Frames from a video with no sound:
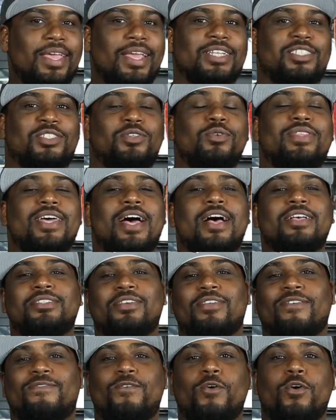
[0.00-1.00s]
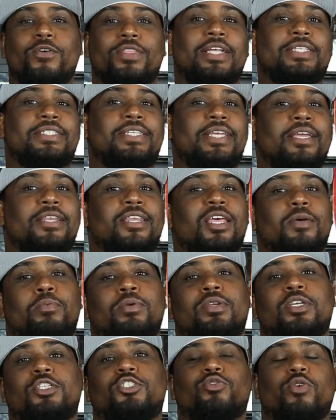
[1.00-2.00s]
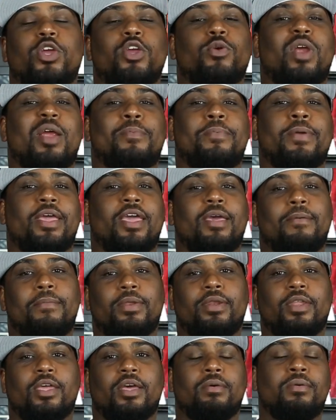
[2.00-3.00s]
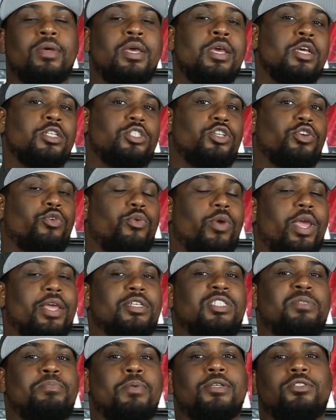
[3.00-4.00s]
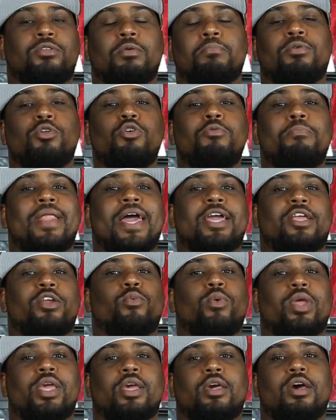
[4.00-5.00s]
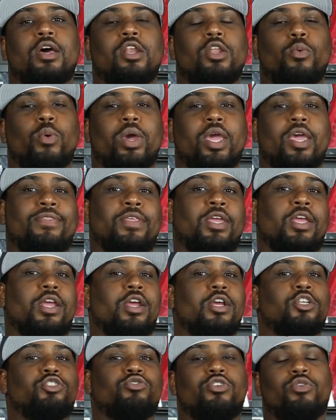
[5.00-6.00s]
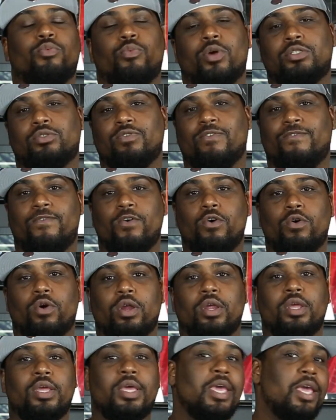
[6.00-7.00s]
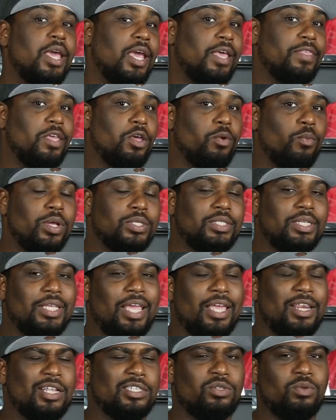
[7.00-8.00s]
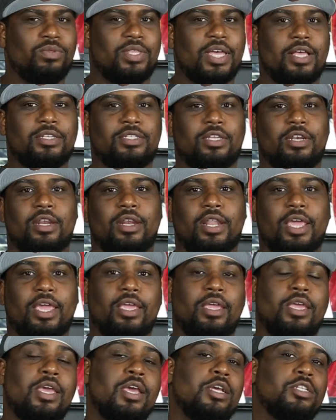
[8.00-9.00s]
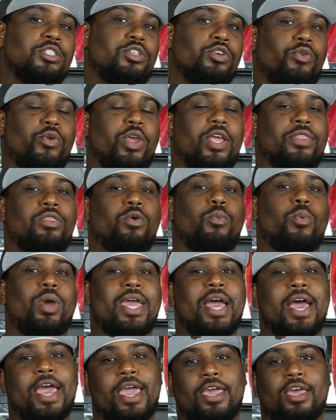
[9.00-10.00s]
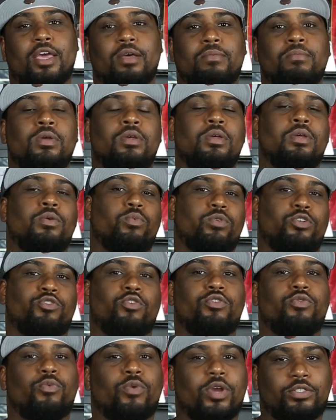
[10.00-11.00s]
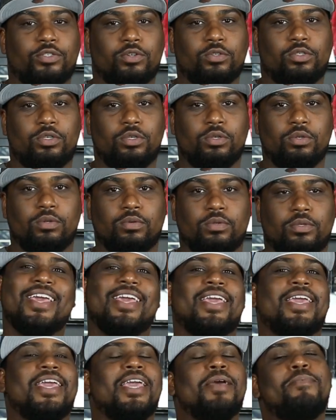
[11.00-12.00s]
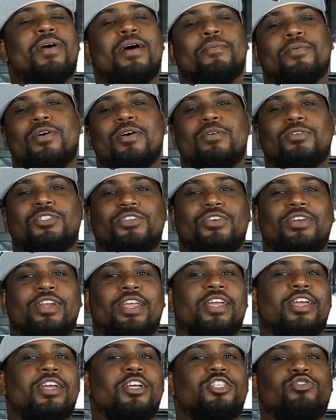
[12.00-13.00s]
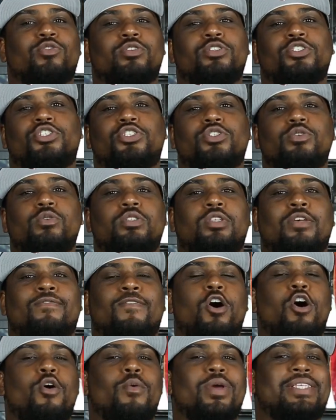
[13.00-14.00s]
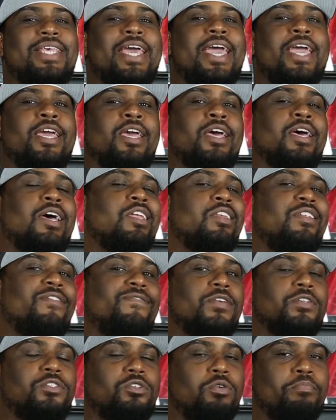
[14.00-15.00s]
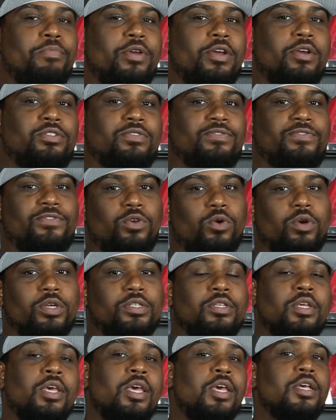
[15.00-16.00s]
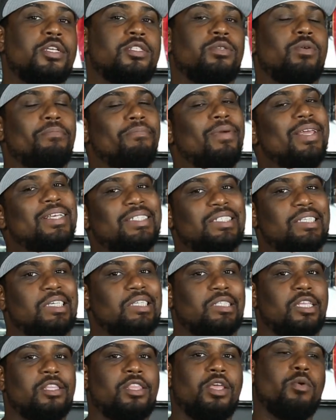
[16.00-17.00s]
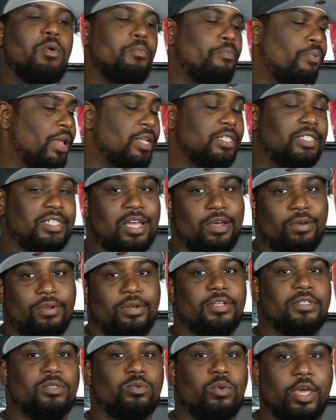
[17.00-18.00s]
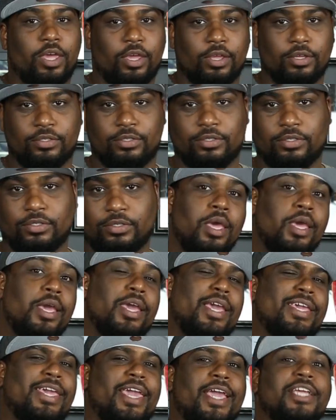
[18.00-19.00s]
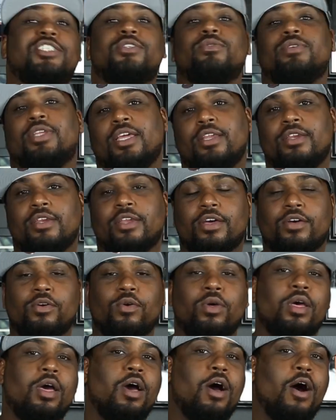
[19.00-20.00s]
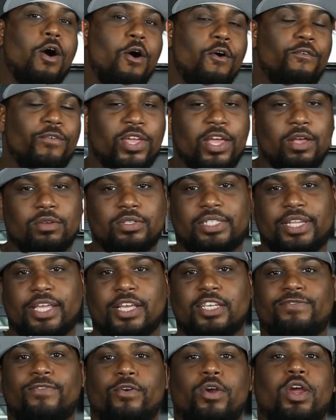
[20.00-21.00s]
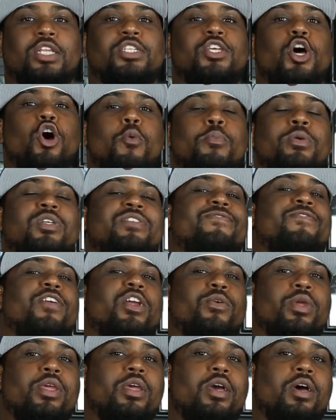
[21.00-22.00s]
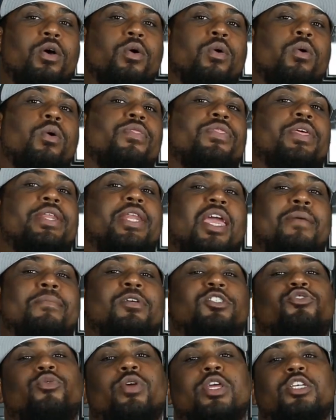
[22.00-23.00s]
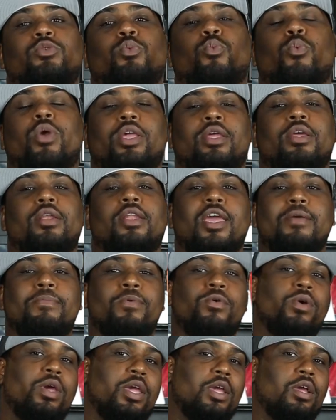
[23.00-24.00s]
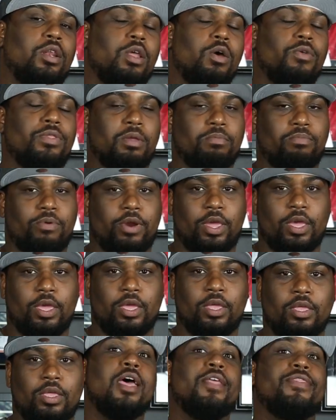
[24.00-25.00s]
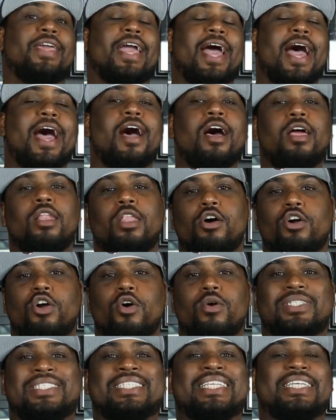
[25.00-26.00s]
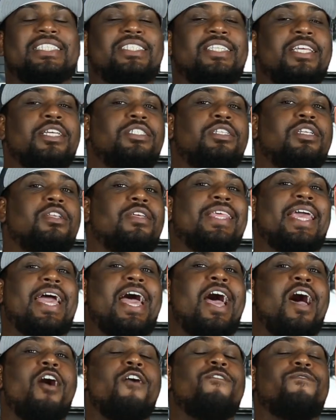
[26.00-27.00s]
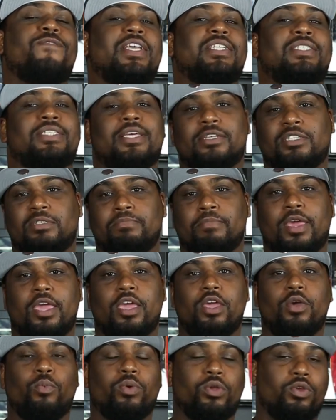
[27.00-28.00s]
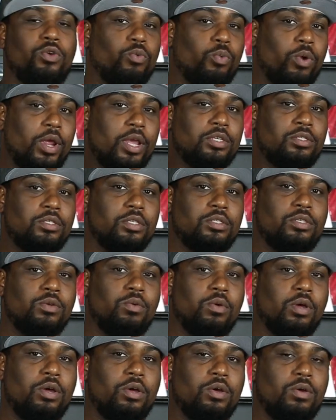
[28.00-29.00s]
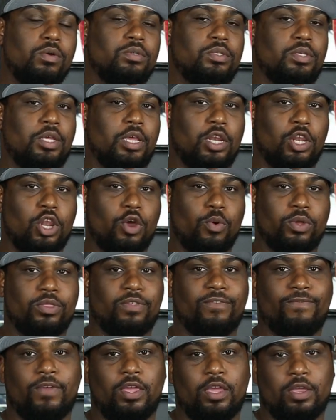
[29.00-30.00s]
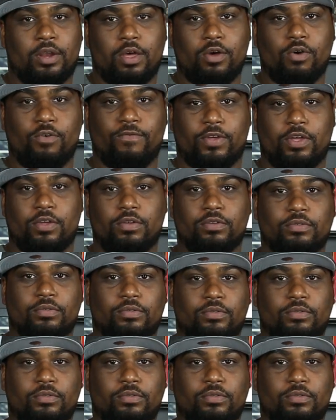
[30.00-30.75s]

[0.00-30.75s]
In 2004, they teamed up with Detroit rapper Eminem to create a special blue, black, and red colorway of the Air Jordan Retro 4. And then once again in 2008 to create the Way I Am Jordan Retro 2s. Hip-hop culture and the Air Jordan shoes have always had an unofficial marriage of sorts, so it makes sense that they would branch out in this way. In case you didn't know, OVO stands for October's Very Own, the name of Drake's record label and clothing brand. The owl logo is an extension of the owl face that is made when you raise the two O's and lower the V in OVO.